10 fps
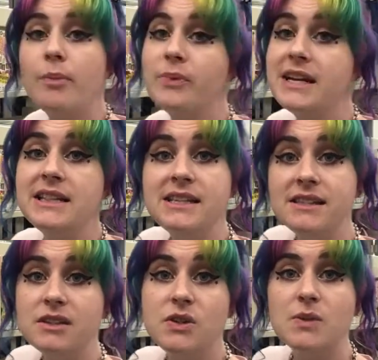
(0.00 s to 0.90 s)
up reading these
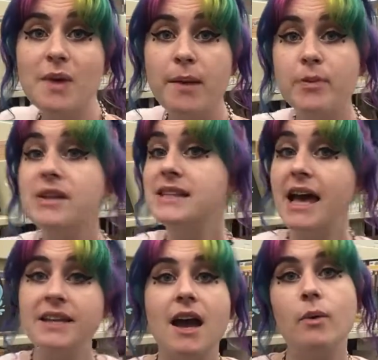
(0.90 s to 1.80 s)
in newspapers,
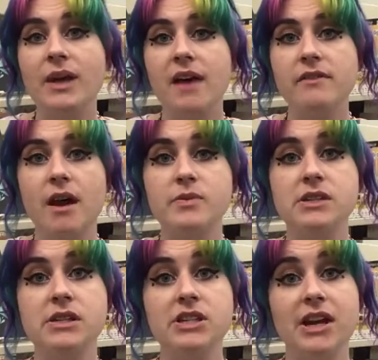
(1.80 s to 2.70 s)
and now we have an
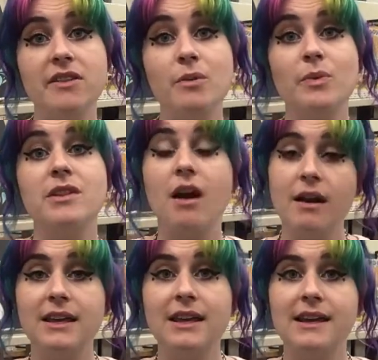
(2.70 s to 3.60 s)
option to share them with our
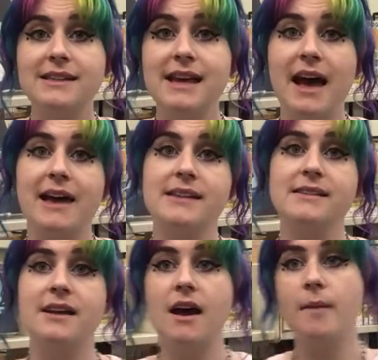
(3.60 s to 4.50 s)
kids
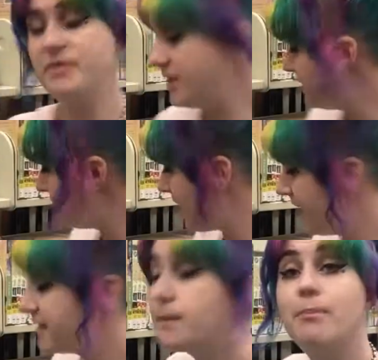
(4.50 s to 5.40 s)
as these
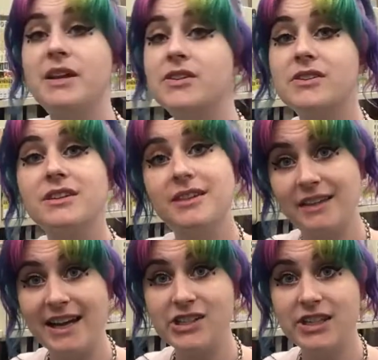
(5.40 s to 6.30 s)
nice bundled
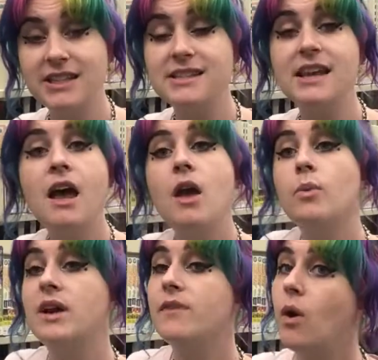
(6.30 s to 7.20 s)
collections.
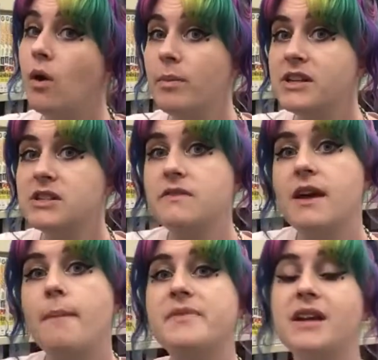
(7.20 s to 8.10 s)
We have a whole bunch of
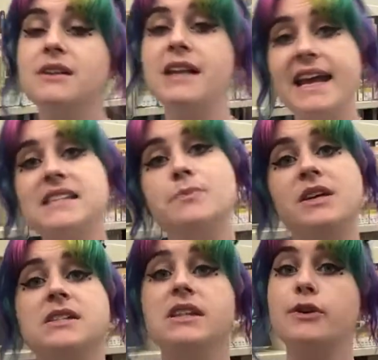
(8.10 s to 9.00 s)
them. They're nice
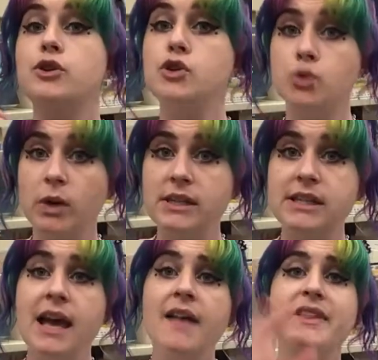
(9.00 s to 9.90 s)
because they're short.
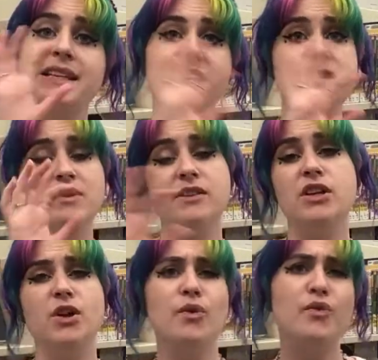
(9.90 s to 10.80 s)
They tend to be,
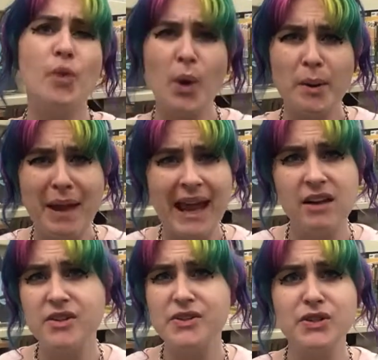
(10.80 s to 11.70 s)
4
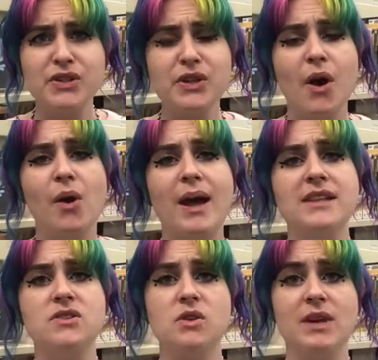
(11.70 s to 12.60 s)
panels or so,
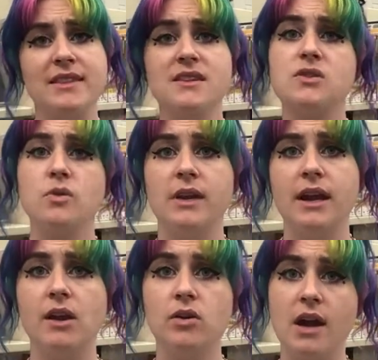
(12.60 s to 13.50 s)
and so you get the story
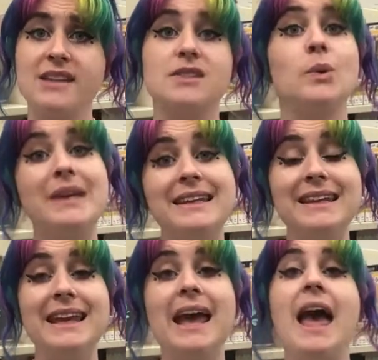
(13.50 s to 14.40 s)
across
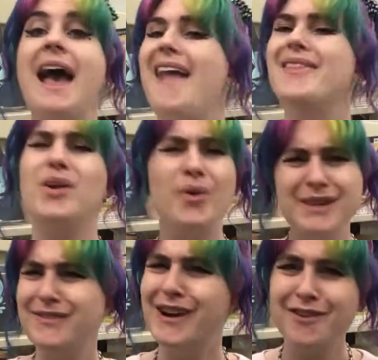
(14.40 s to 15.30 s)
quickly, and they're
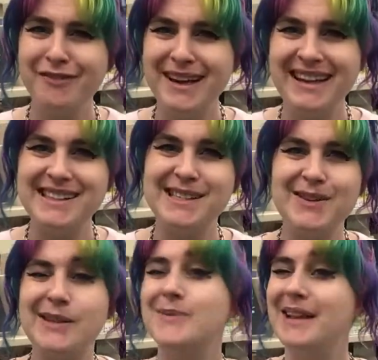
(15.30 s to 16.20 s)
always very funny too.
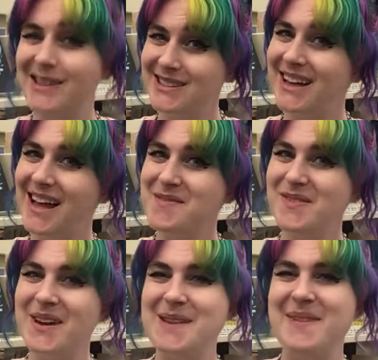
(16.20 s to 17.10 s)
That's why they used to call them the
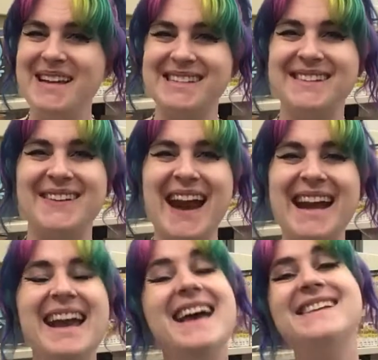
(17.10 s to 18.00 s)
funny pages,
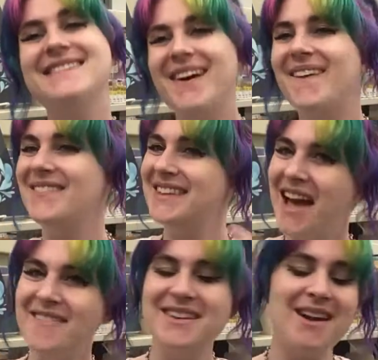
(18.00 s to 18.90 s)
right? So
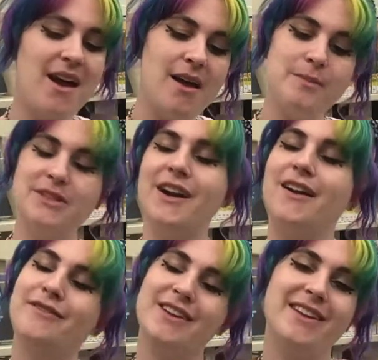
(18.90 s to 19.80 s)
Calvin and Hobbes,
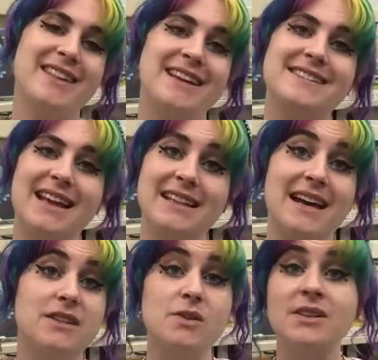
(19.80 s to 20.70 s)
Garfield, things like
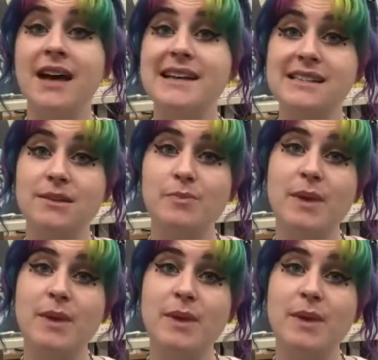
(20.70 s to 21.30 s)
that, those classic